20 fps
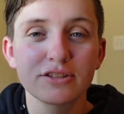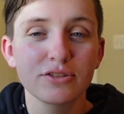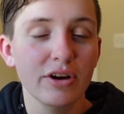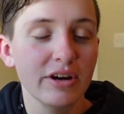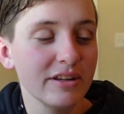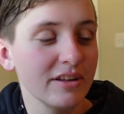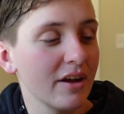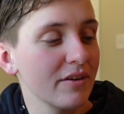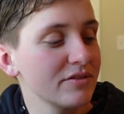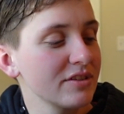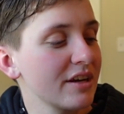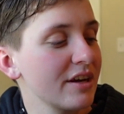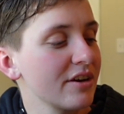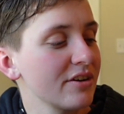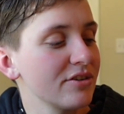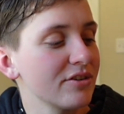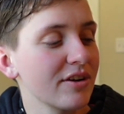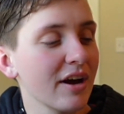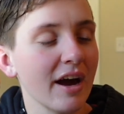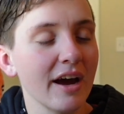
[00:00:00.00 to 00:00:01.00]
So I'd love to hear
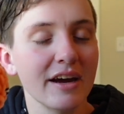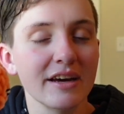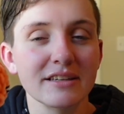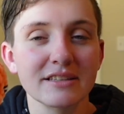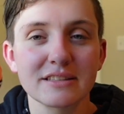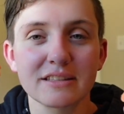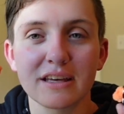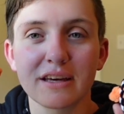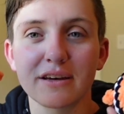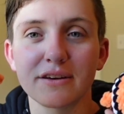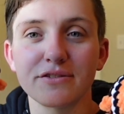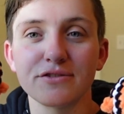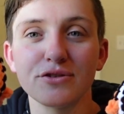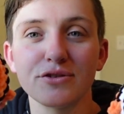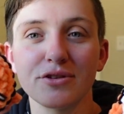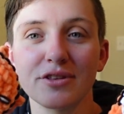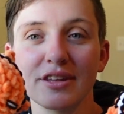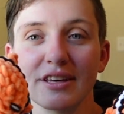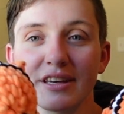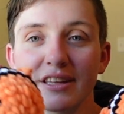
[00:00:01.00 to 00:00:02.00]
you guys if
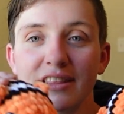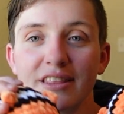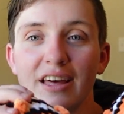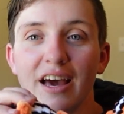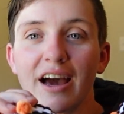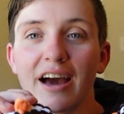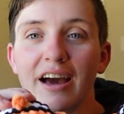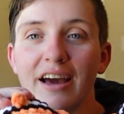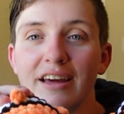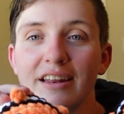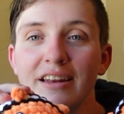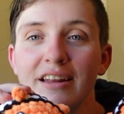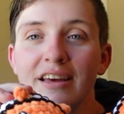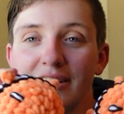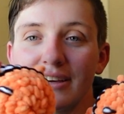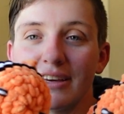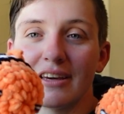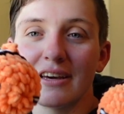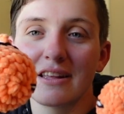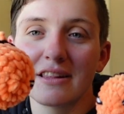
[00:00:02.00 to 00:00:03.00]
you think that
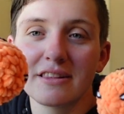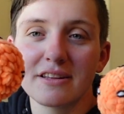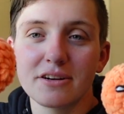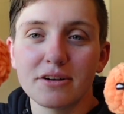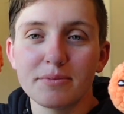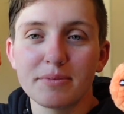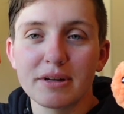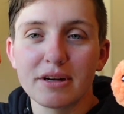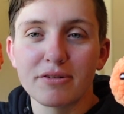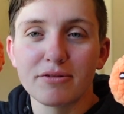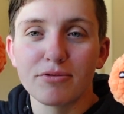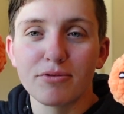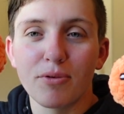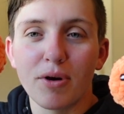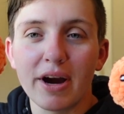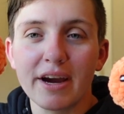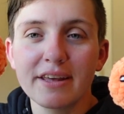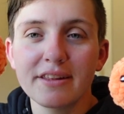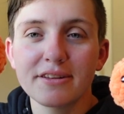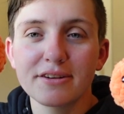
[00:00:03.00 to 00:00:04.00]
the little bit of
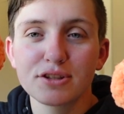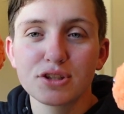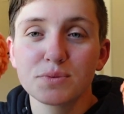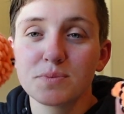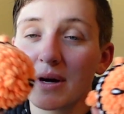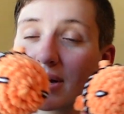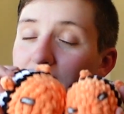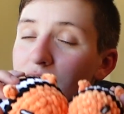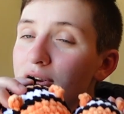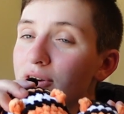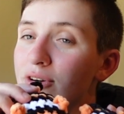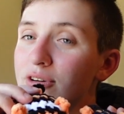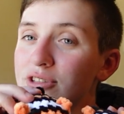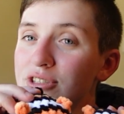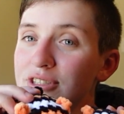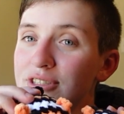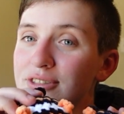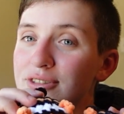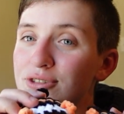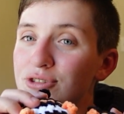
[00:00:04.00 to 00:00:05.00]
white looks better or
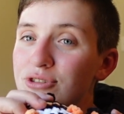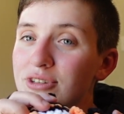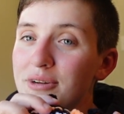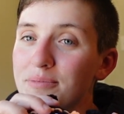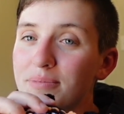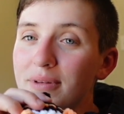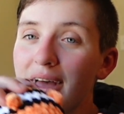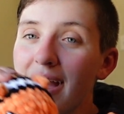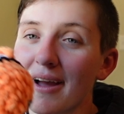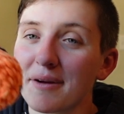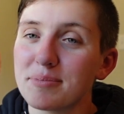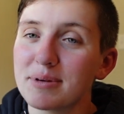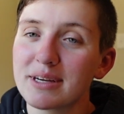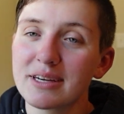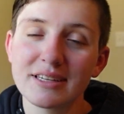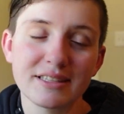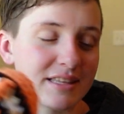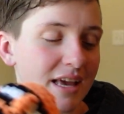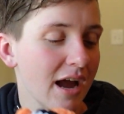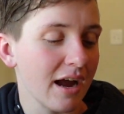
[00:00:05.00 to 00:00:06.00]
just straight black,
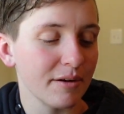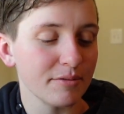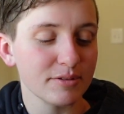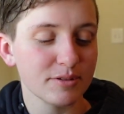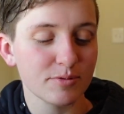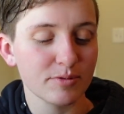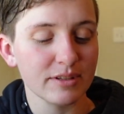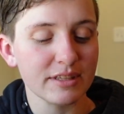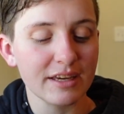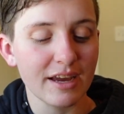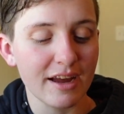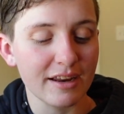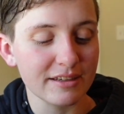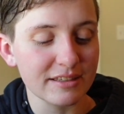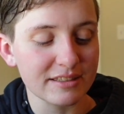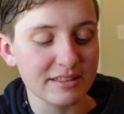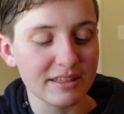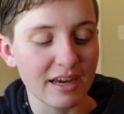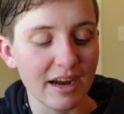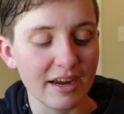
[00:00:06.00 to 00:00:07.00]
because I was really
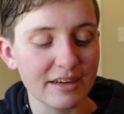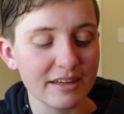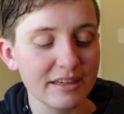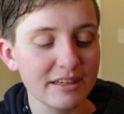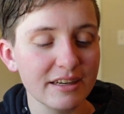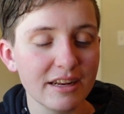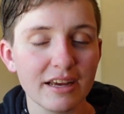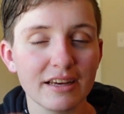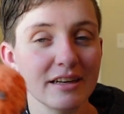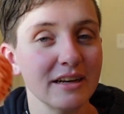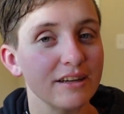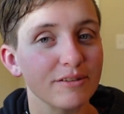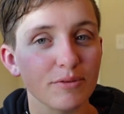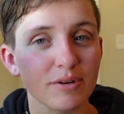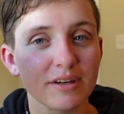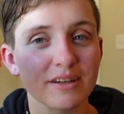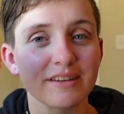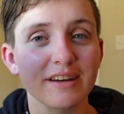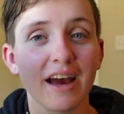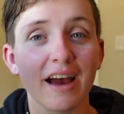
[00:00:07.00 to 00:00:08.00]
undecided and I
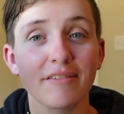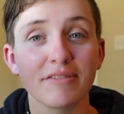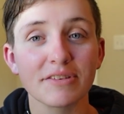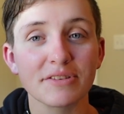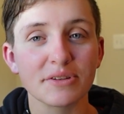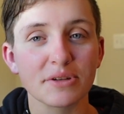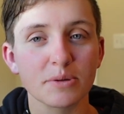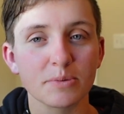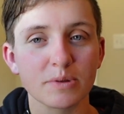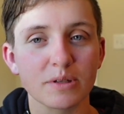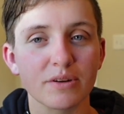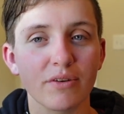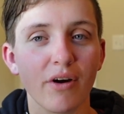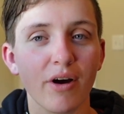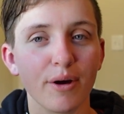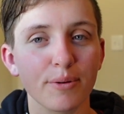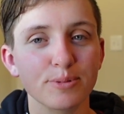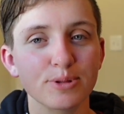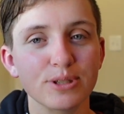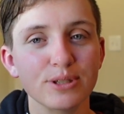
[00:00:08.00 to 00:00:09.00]
wanted to have a little bit of
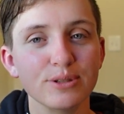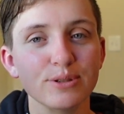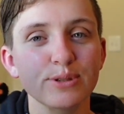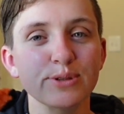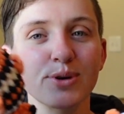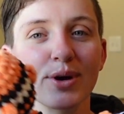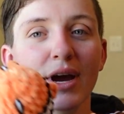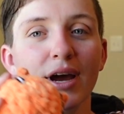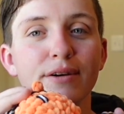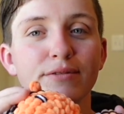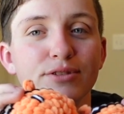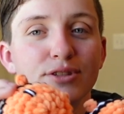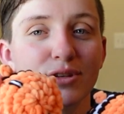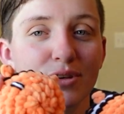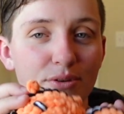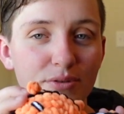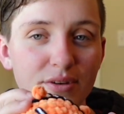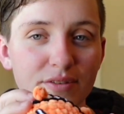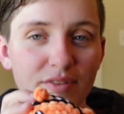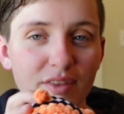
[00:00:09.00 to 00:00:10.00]
options. So I have
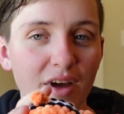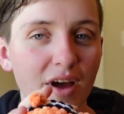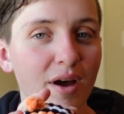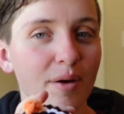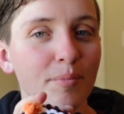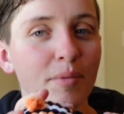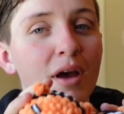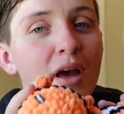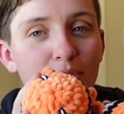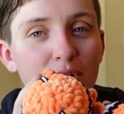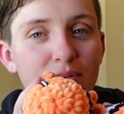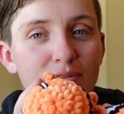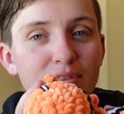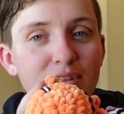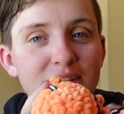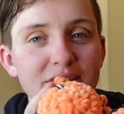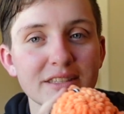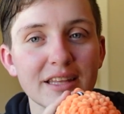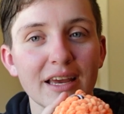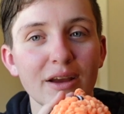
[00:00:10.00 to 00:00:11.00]
2 of them with
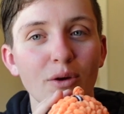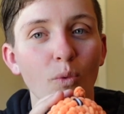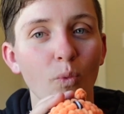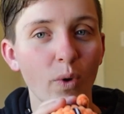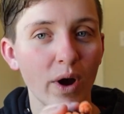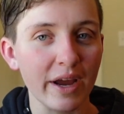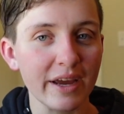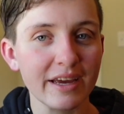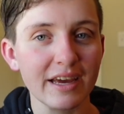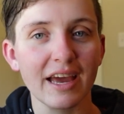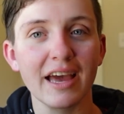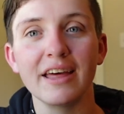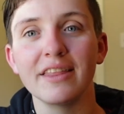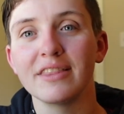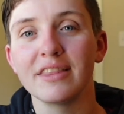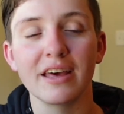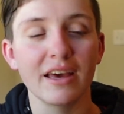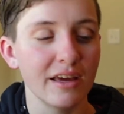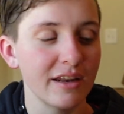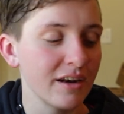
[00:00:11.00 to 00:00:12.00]
this like white,
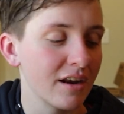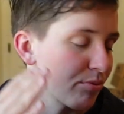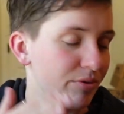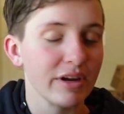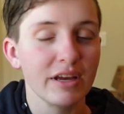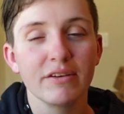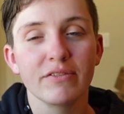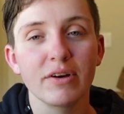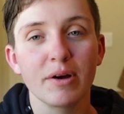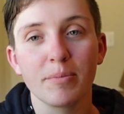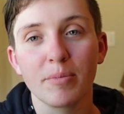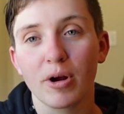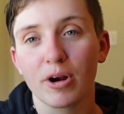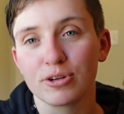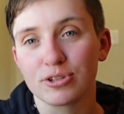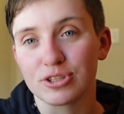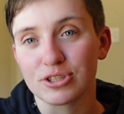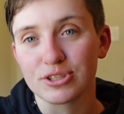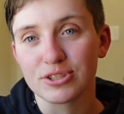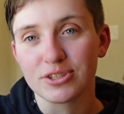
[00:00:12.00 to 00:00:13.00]
and then 3 of them are
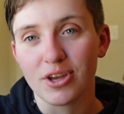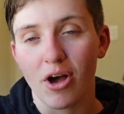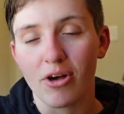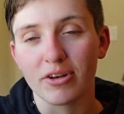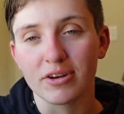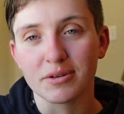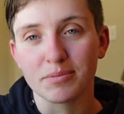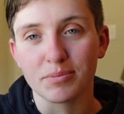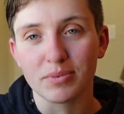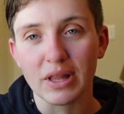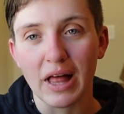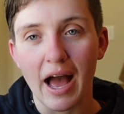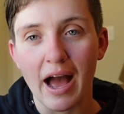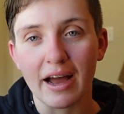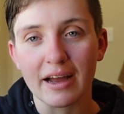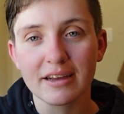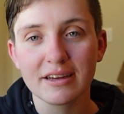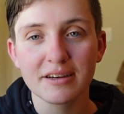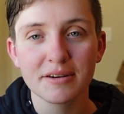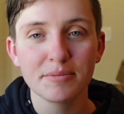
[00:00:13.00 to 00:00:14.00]
just solid
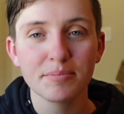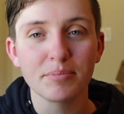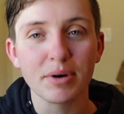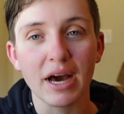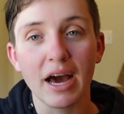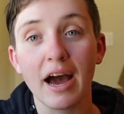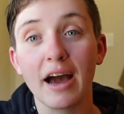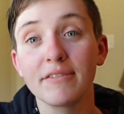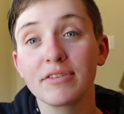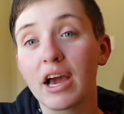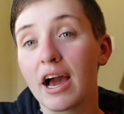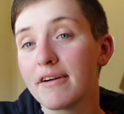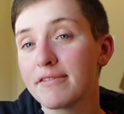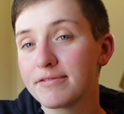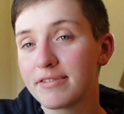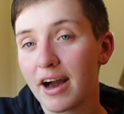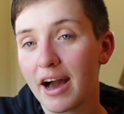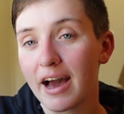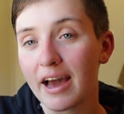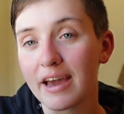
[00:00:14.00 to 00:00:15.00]
black. But I've got
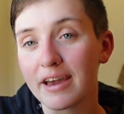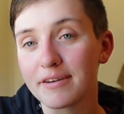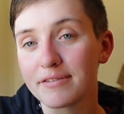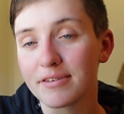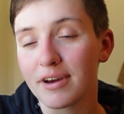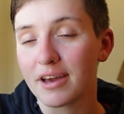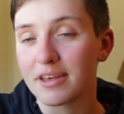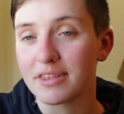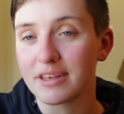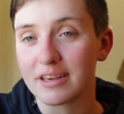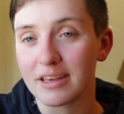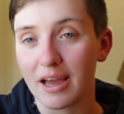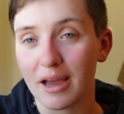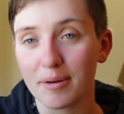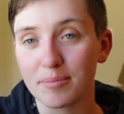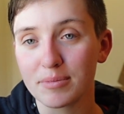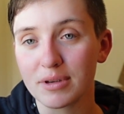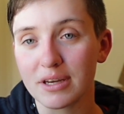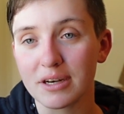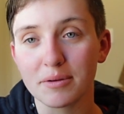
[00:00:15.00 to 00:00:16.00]
5. I think
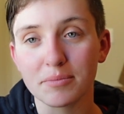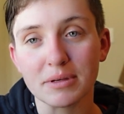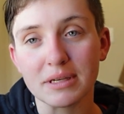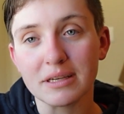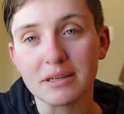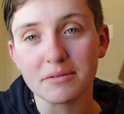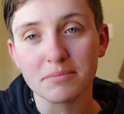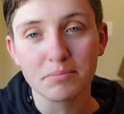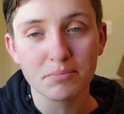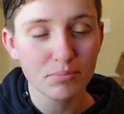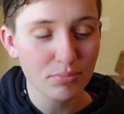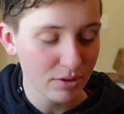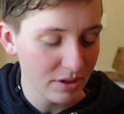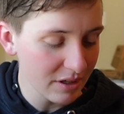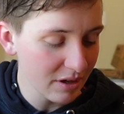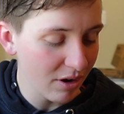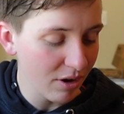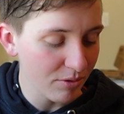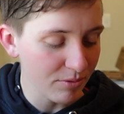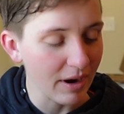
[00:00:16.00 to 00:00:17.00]
I'm gonna be
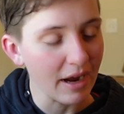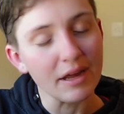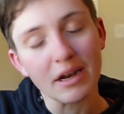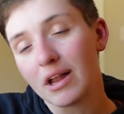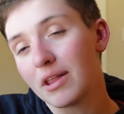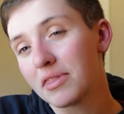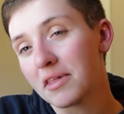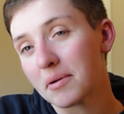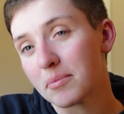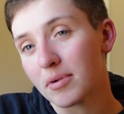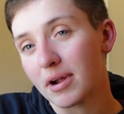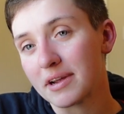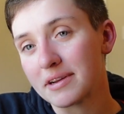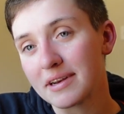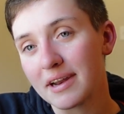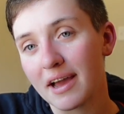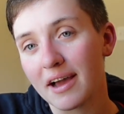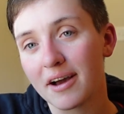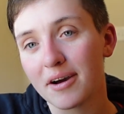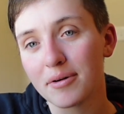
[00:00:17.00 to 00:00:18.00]
pretty all right on them right
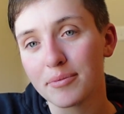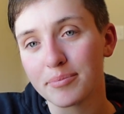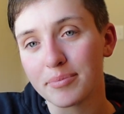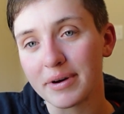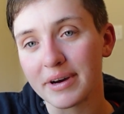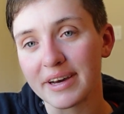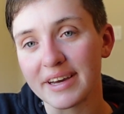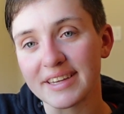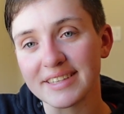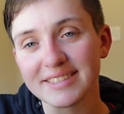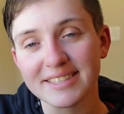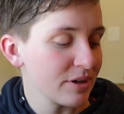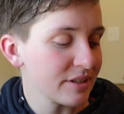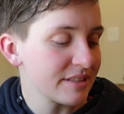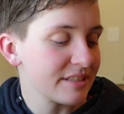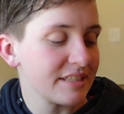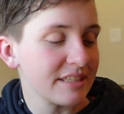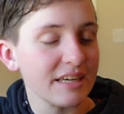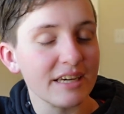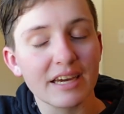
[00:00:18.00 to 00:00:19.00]
now, but
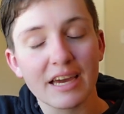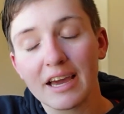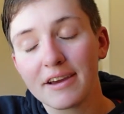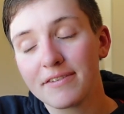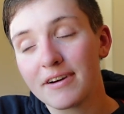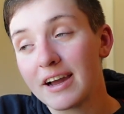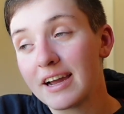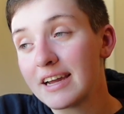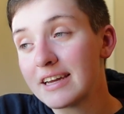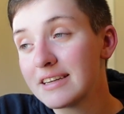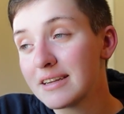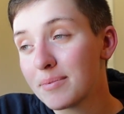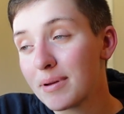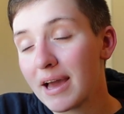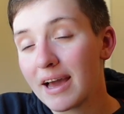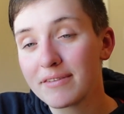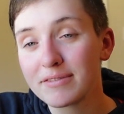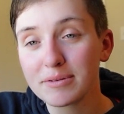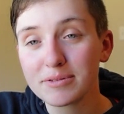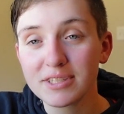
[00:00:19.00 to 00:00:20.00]
let's see. If I end up
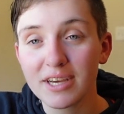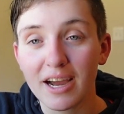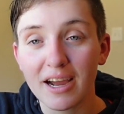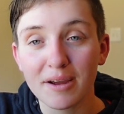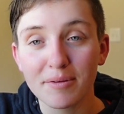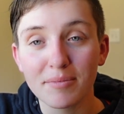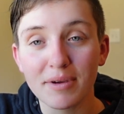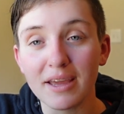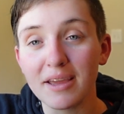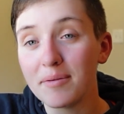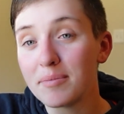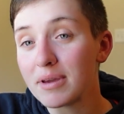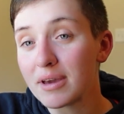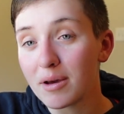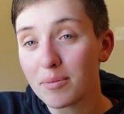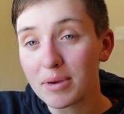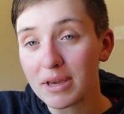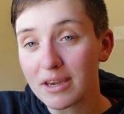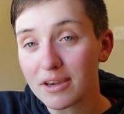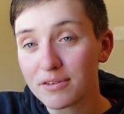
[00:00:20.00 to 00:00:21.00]
having time, maybe
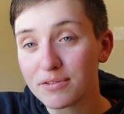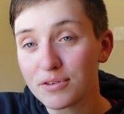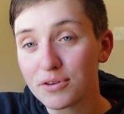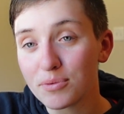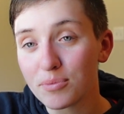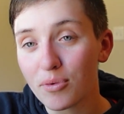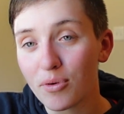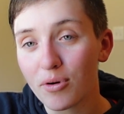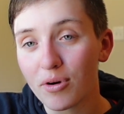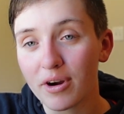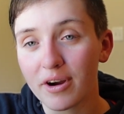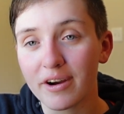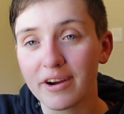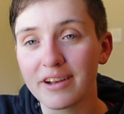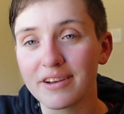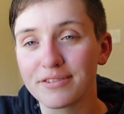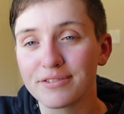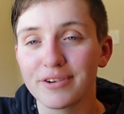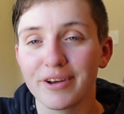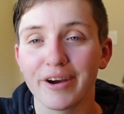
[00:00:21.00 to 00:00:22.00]
I'll make a few more.
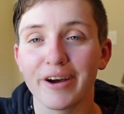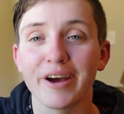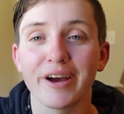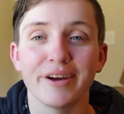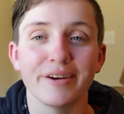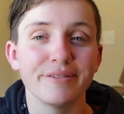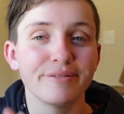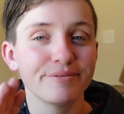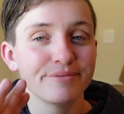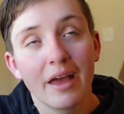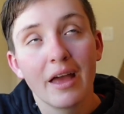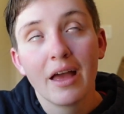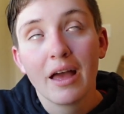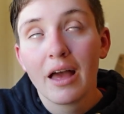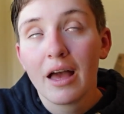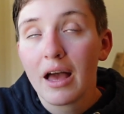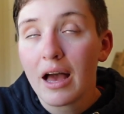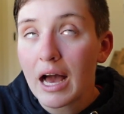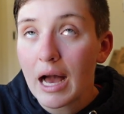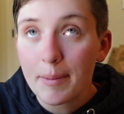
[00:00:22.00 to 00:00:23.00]
If not,
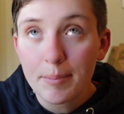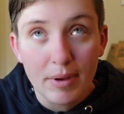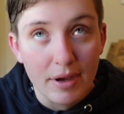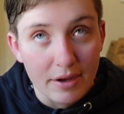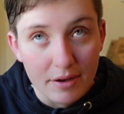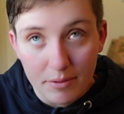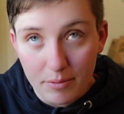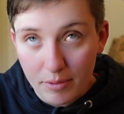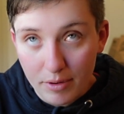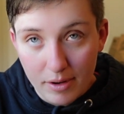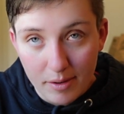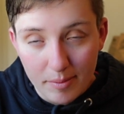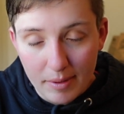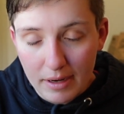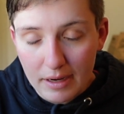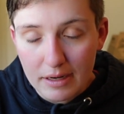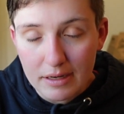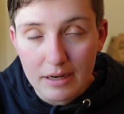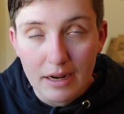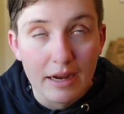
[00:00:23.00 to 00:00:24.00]
I'm not gonna worry
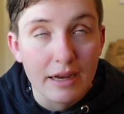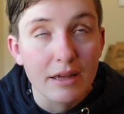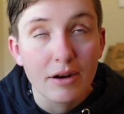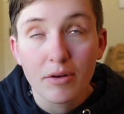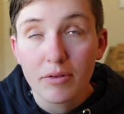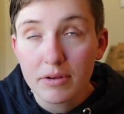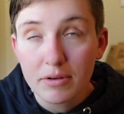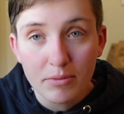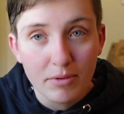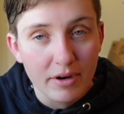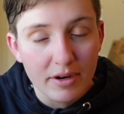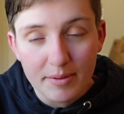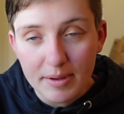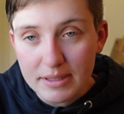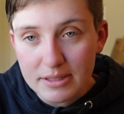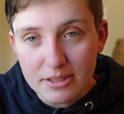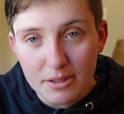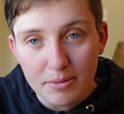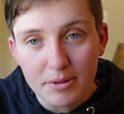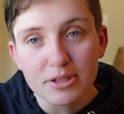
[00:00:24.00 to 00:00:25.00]
about it. I can only worry
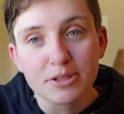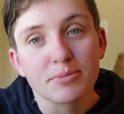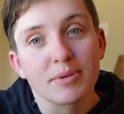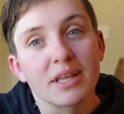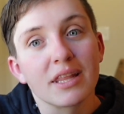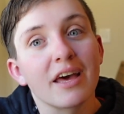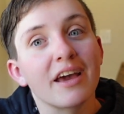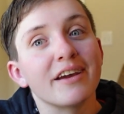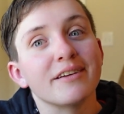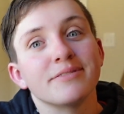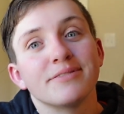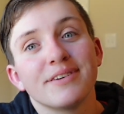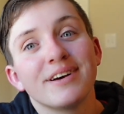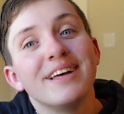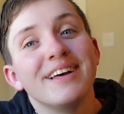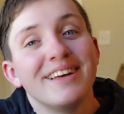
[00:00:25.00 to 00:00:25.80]
about so much in my life.